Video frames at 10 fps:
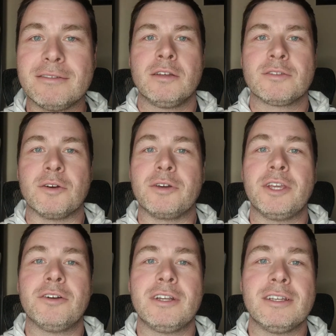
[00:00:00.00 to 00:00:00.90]
So
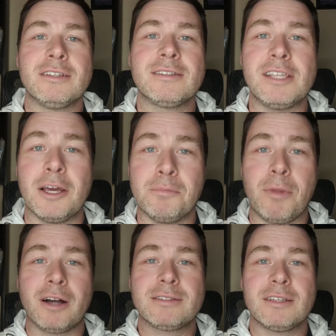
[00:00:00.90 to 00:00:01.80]
here it is, the
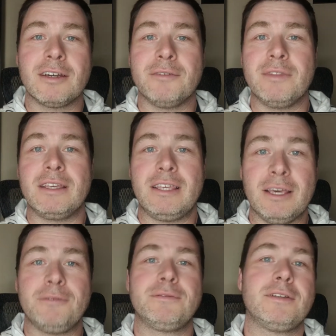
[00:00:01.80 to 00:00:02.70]
unboxing of the
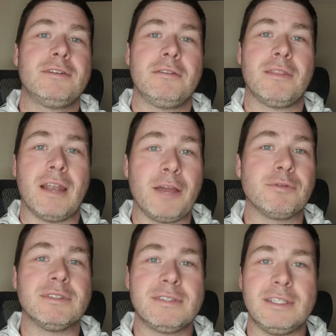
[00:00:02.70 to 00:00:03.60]
gift that I
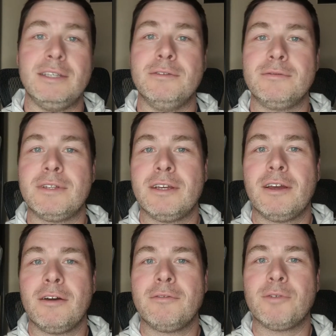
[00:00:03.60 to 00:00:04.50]
received
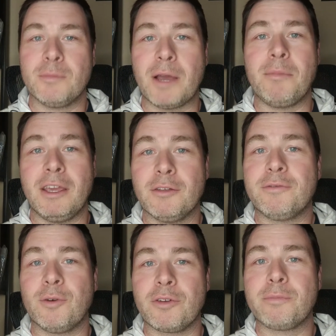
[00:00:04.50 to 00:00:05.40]
for my May the
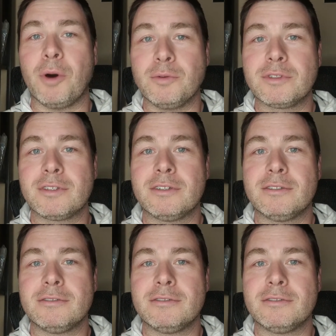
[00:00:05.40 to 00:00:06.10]
4th post.